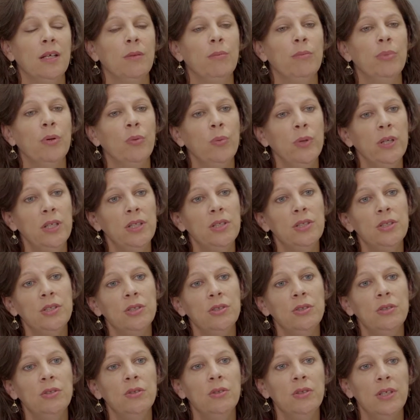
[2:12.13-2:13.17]
But we
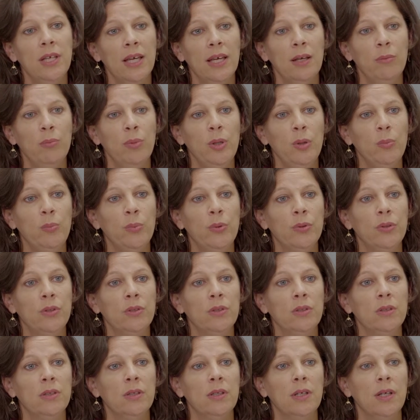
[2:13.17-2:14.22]
do get
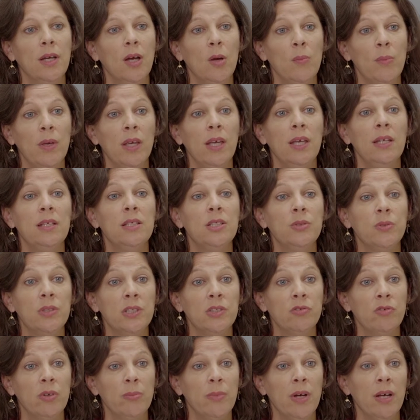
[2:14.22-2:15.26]
people coming into us
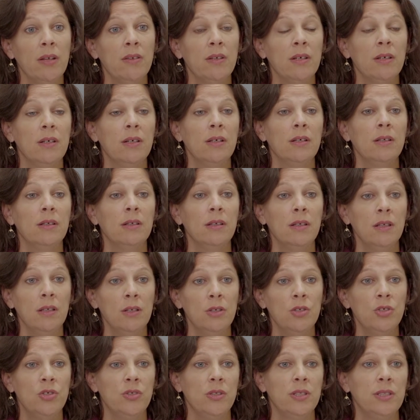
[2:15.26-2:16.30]
from other
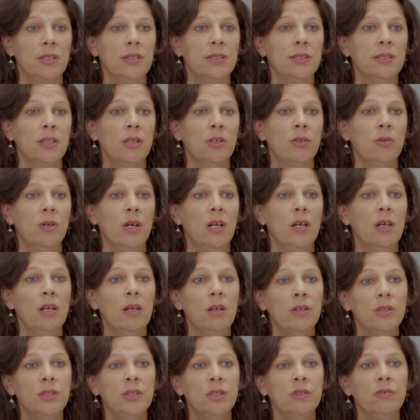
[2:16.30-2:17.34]
countries. So a
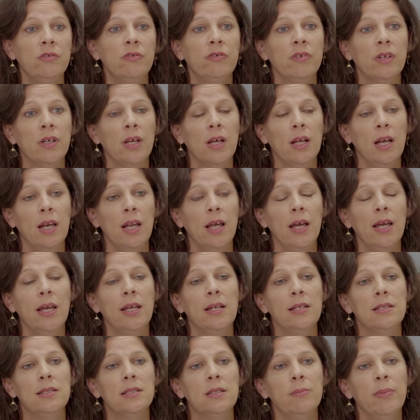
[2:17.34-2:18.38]
lot of
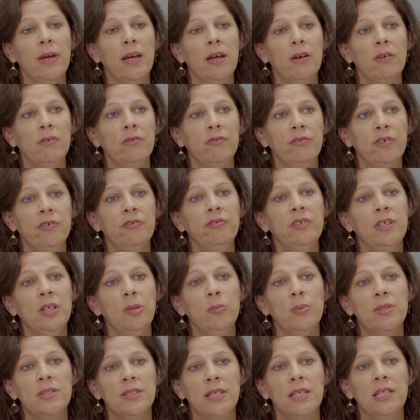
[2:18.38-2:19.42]
clients, about
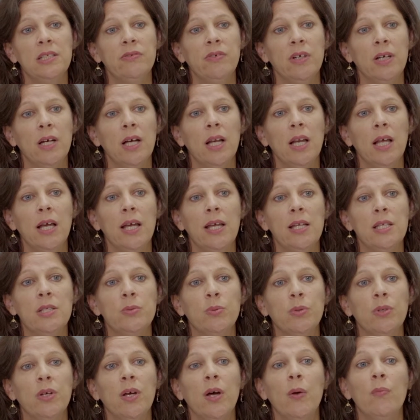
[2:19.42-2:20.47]
15% of our clients
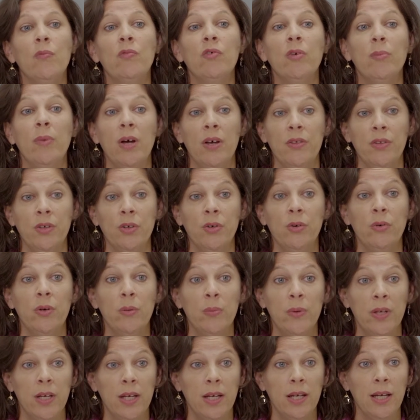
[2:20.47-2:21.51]
will come from other
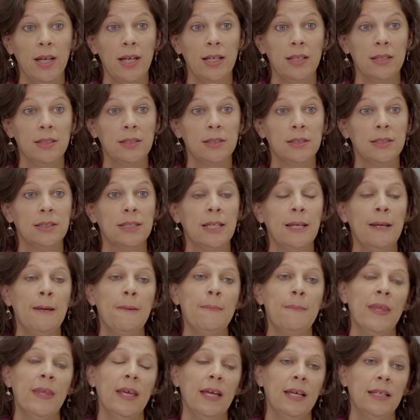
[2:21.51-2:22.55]
Caribbean islands.
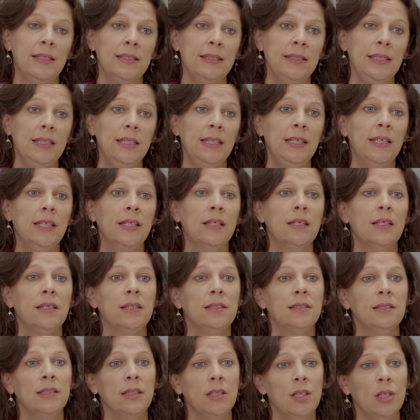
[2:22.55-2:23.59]
Antigua,
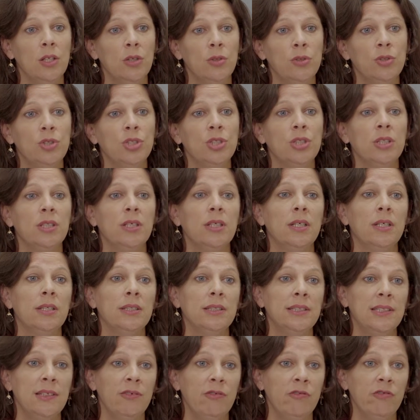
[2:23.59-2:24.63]
St. Lucia,
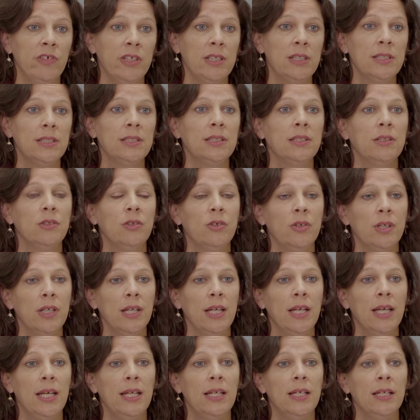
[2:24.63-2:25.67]
St. Vincent,
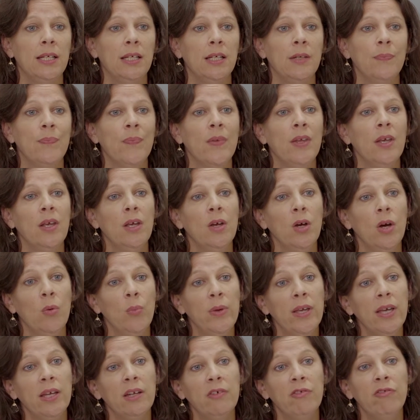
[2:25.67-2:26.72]
Grenada. And
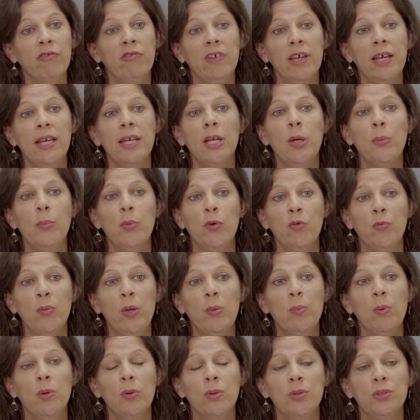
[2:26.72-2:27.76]
we get a fair number of
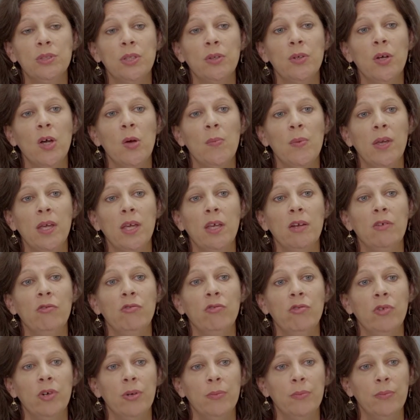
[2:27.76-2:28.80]
people also coming in
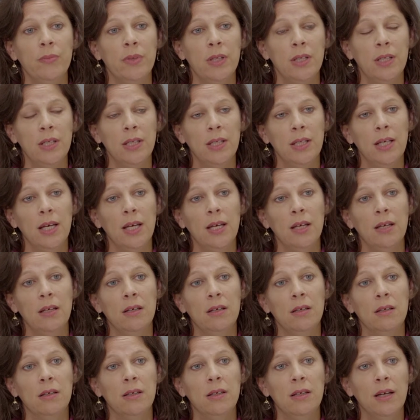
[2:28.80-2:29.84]
from
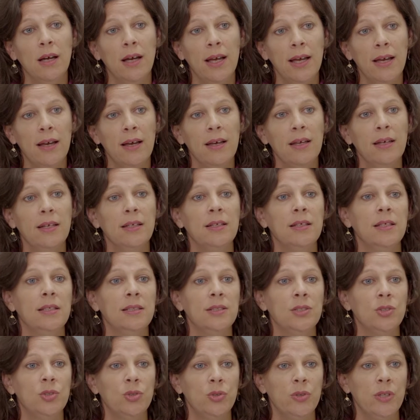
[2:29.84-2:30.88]
Guyana,
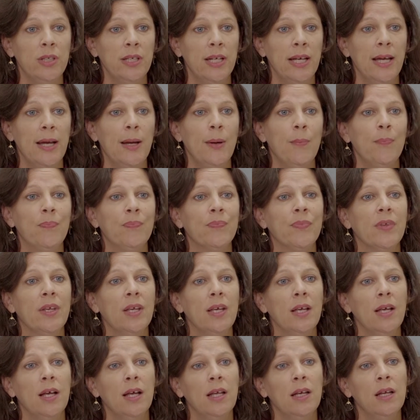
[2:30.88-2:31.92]
Suriname.
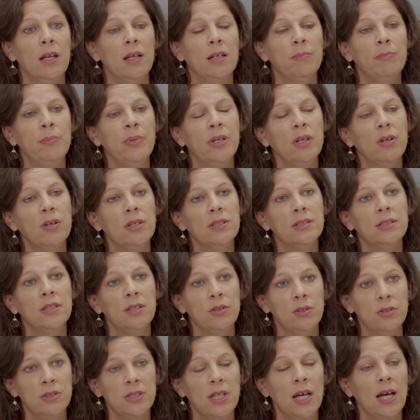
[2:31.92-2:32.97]
And because
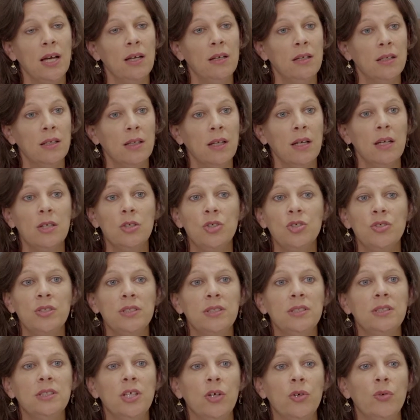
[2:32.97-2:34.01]
those
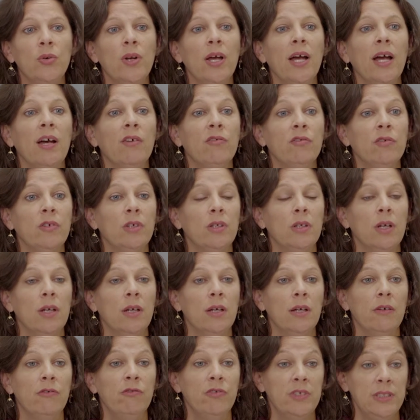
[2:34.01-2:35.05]
countries don't have
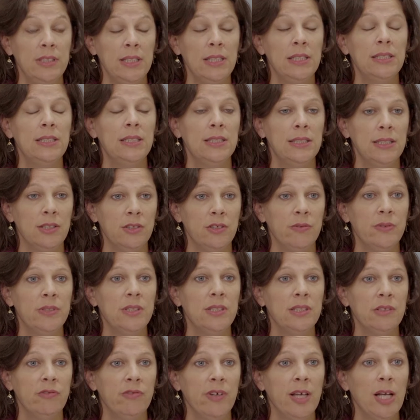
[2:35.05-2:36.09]
fertility
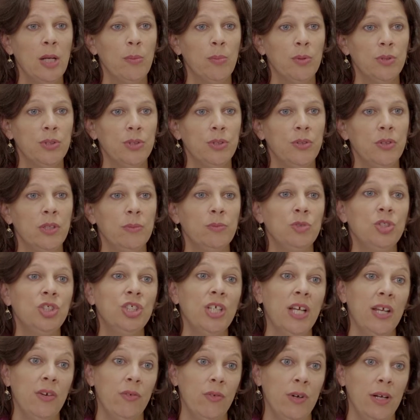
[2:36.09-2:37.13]
services available to them
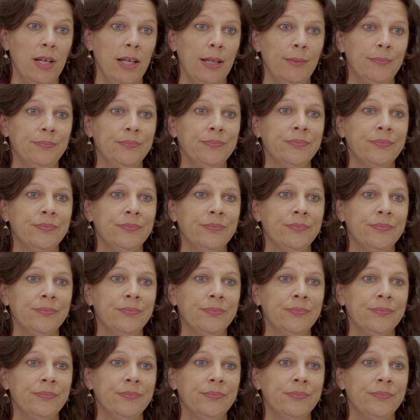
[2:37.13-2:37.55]
generally.